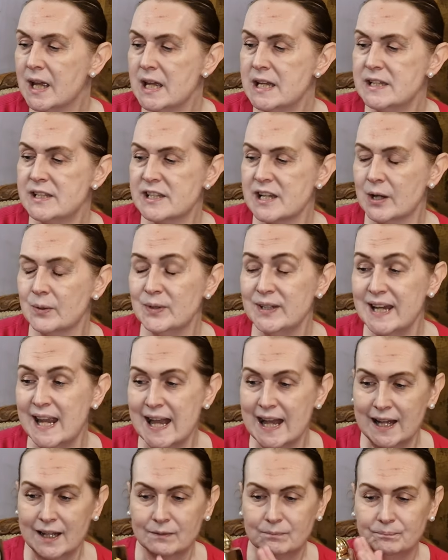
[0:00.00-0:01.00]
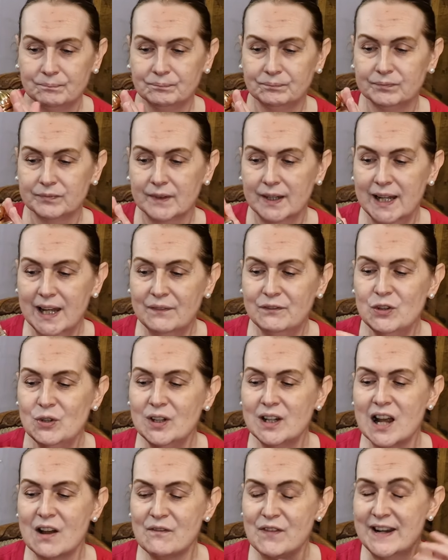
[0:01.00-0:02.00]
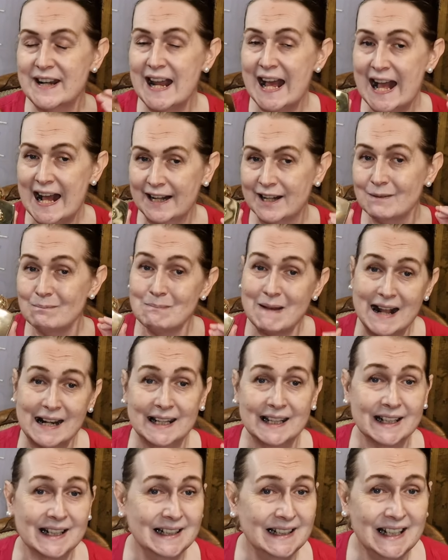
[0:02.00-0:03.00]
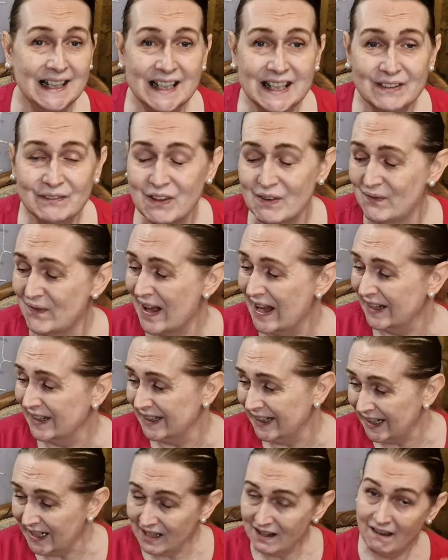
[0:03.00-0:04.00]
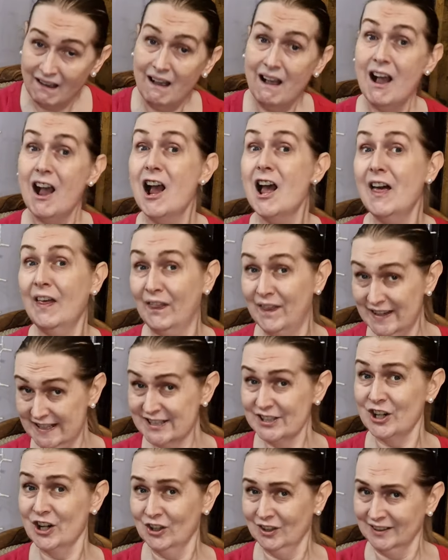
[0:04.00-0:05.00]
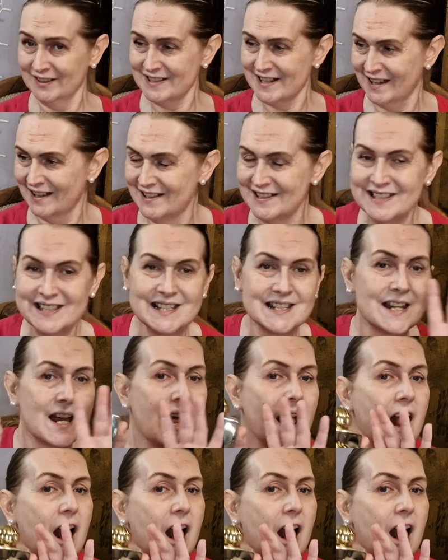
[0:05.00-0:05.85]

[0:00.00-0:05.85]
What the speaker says: So yeah, if you love an Anna Malik Lily of the Valley, this girl does,